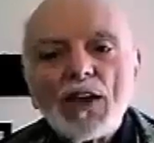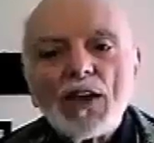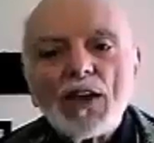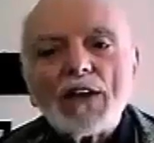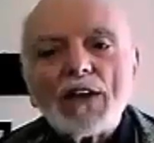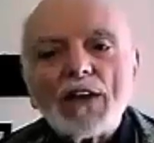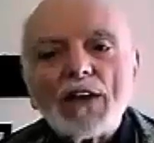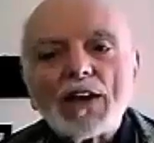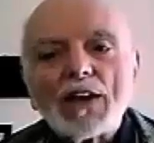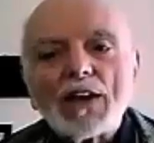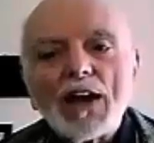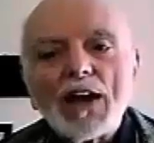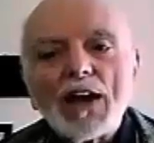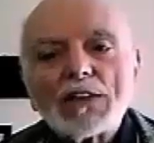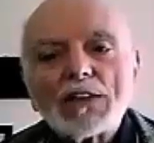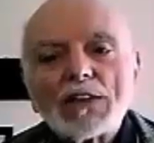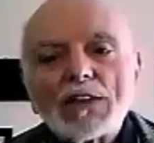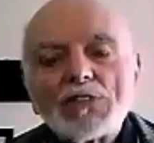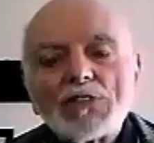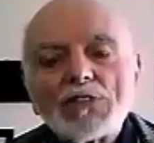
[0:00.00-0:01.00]
The kinds
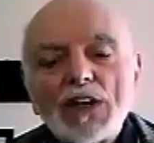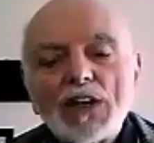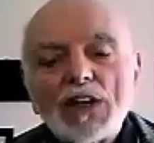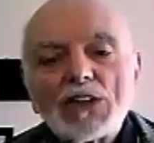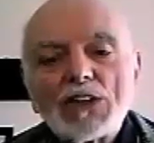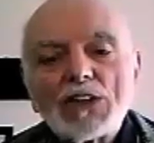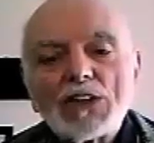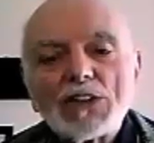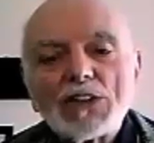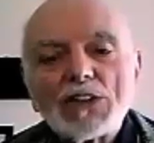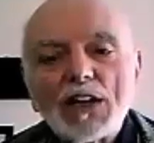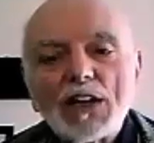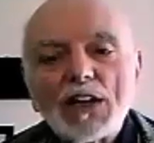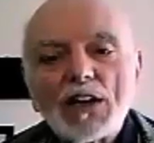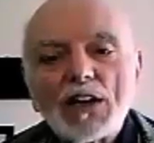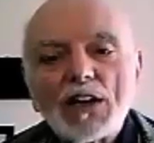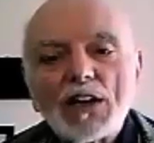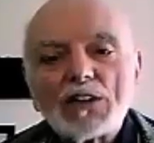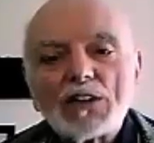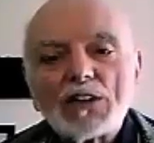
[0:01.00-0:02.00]
of changes that are
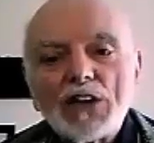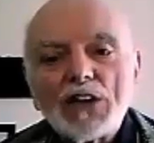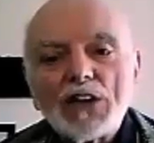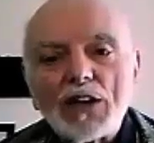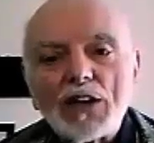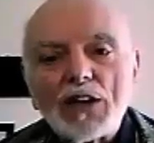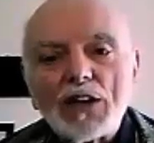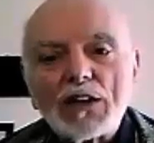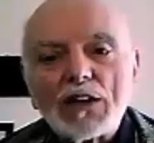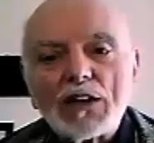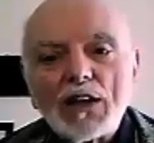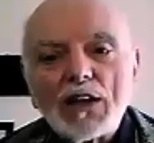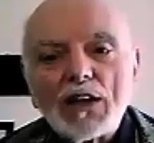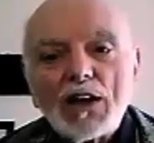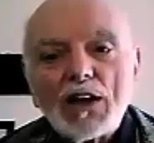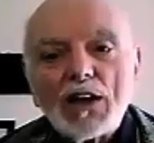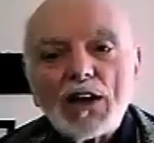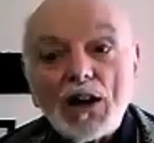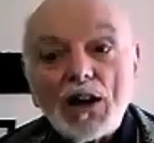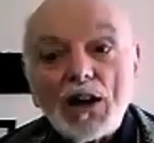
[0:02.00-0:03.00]
generated
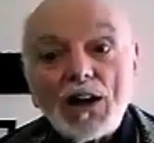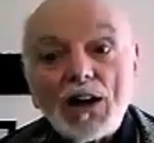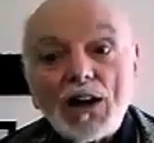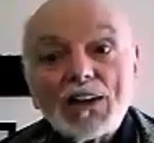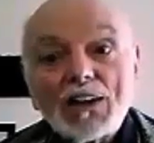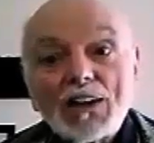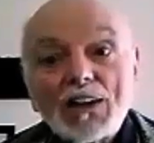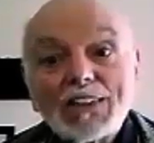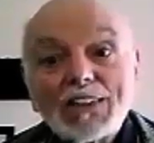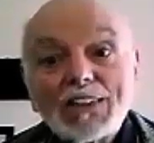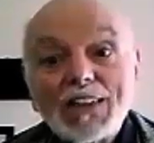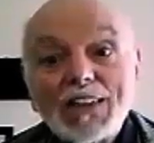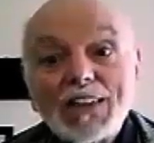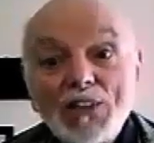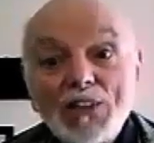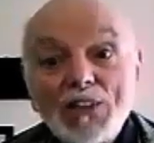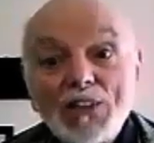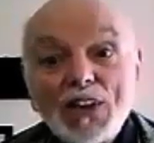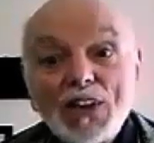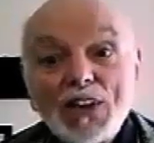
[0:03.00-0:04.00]
are
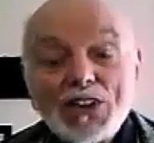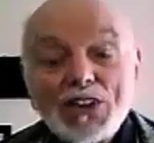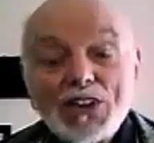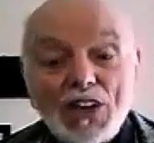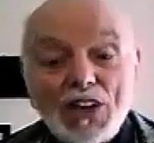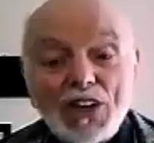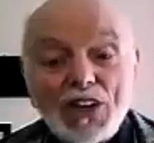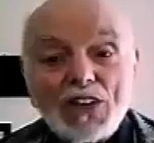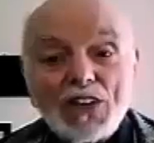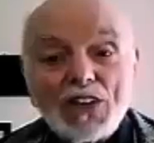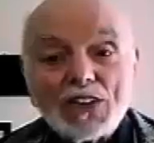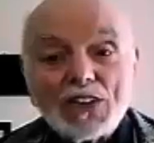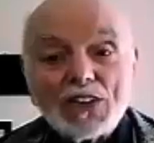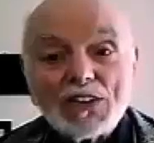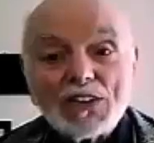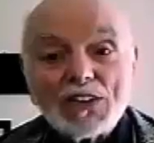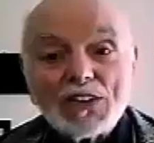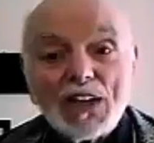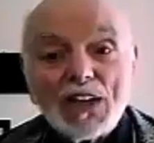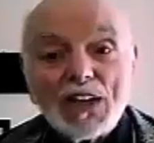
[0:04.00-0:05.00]
significant changes
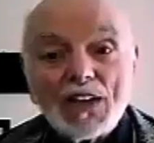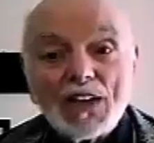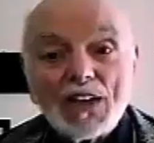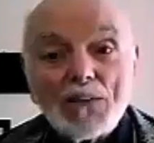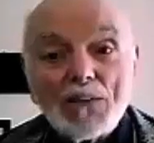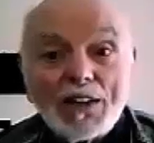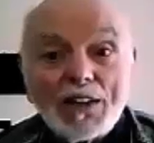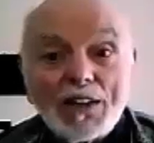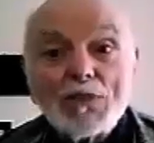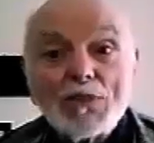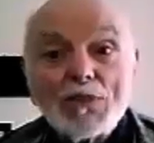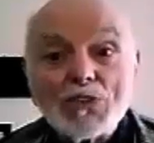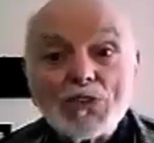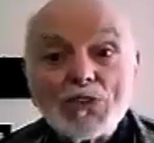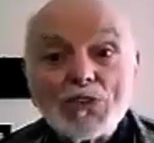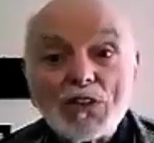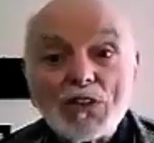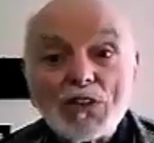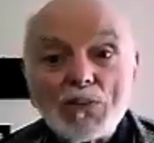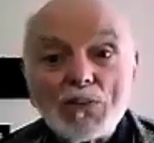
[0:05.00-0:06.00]
in the
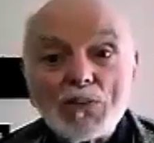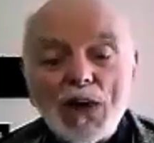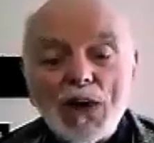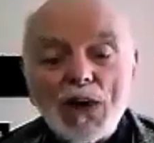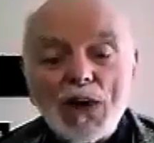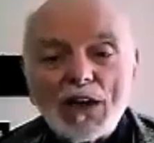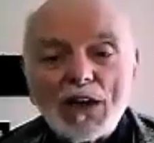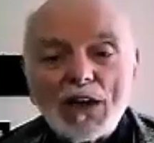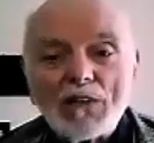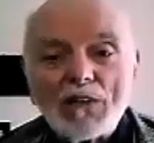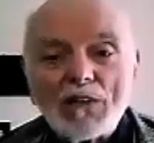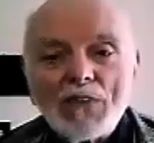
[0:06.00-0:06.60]
chemistry of the body.